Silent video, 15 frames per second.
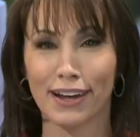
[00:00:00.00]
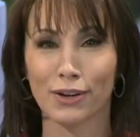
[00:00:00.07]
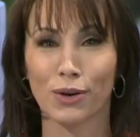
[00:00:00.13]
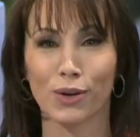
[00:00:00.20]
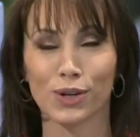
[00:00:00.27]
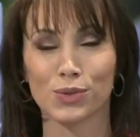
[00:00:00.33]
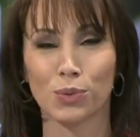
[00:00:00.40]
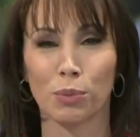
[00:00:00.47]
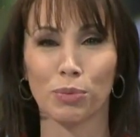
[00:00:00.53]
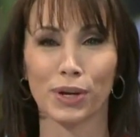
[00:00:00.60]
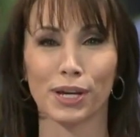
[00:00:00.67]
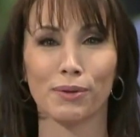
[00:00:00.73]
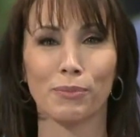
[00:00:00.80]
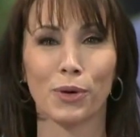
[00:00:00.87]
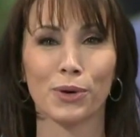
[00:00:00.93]
And of course, we'll
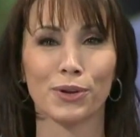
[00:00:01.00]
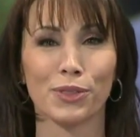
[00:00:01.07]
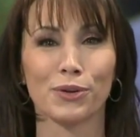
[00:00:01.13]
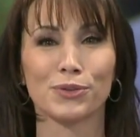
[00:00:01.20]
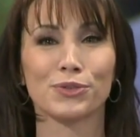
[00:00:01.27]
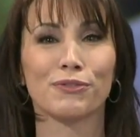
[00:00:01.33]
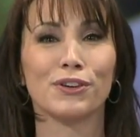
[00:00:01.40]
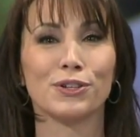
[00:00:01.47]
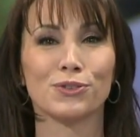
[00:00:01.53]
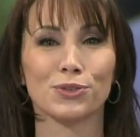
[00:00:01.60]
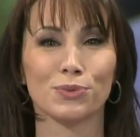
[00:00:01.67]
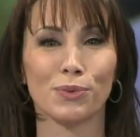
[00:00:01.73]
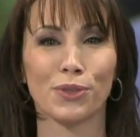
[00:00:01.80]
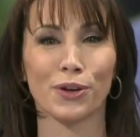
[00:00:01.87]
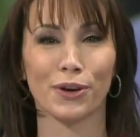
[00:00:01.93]
bring you more of those
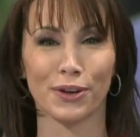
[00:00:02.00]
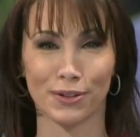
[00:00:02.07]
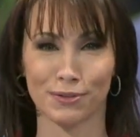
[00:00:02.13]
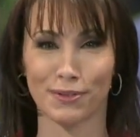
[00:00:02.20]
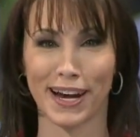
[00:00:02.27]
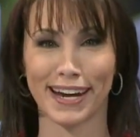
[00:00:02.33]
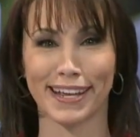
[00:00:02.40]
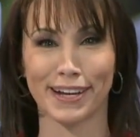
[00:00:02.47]
features with her right